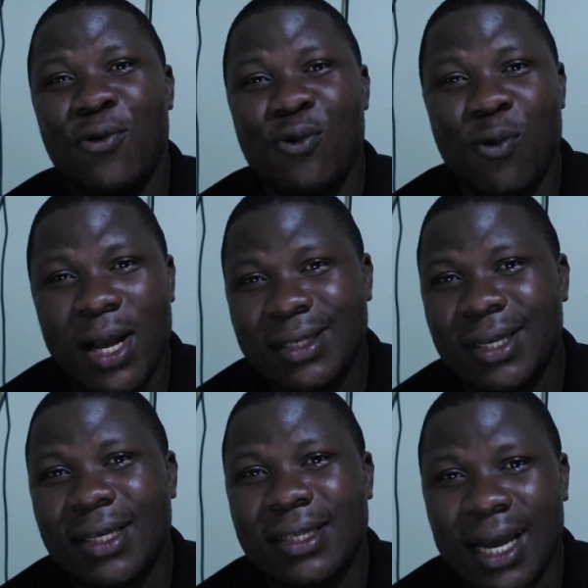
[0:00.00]
who
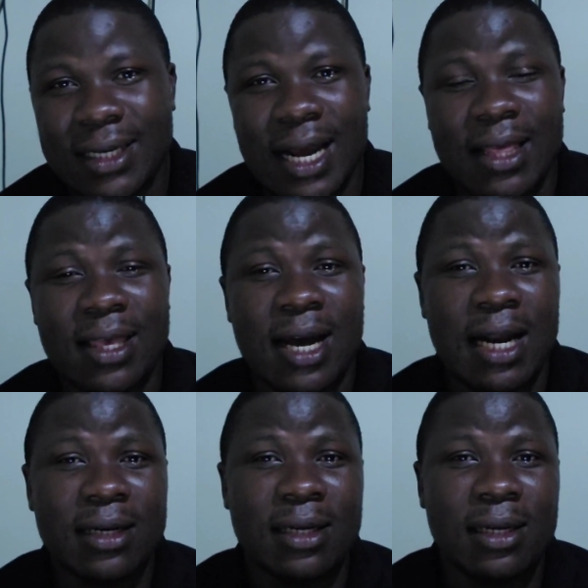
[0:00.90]
was sacked, I think,
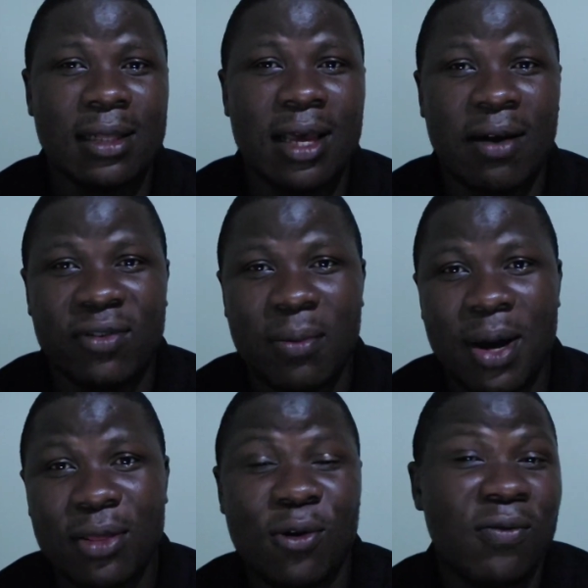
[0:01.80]
in the
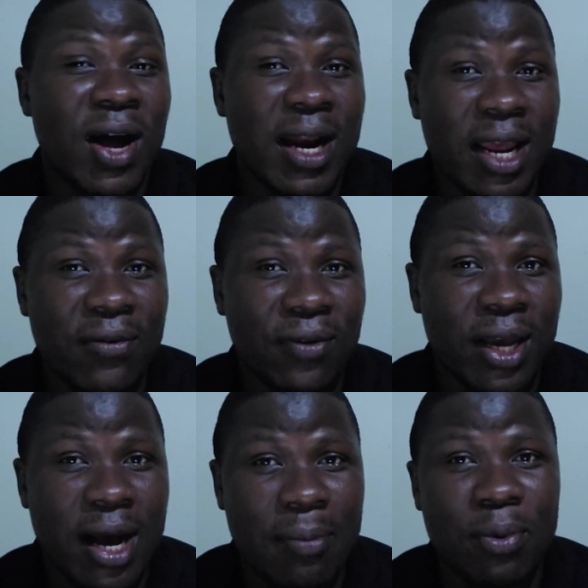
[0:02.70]
aftermath of an
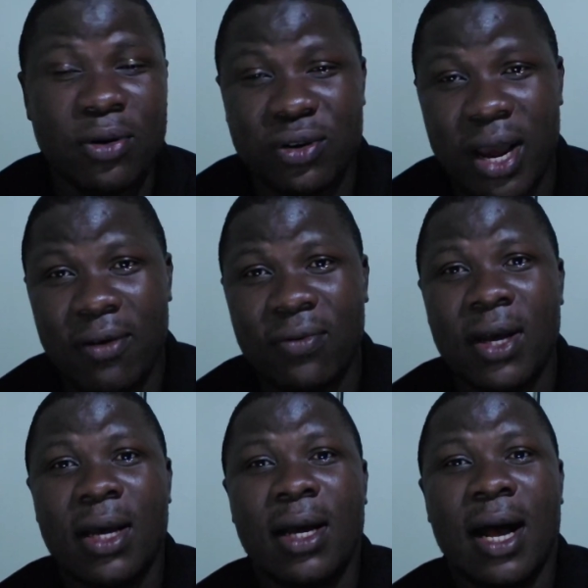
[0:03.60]
FA Cup triumph,
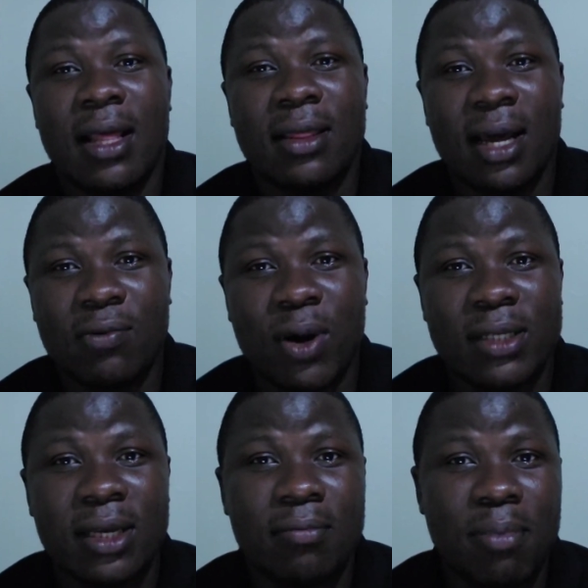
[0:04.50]
that
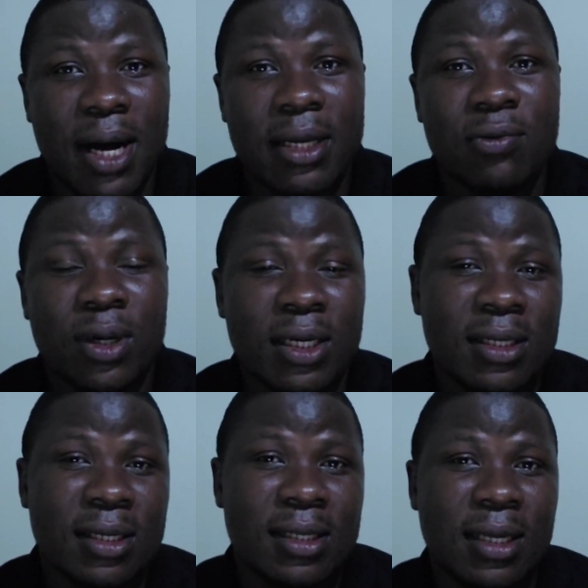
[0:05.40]
was back in
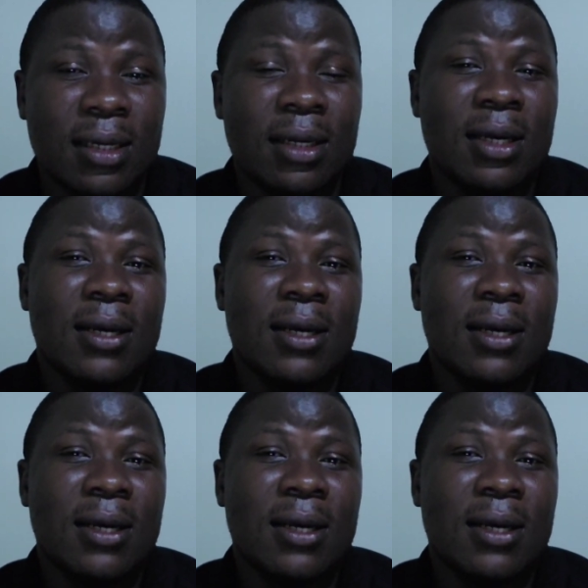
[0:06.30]
2016,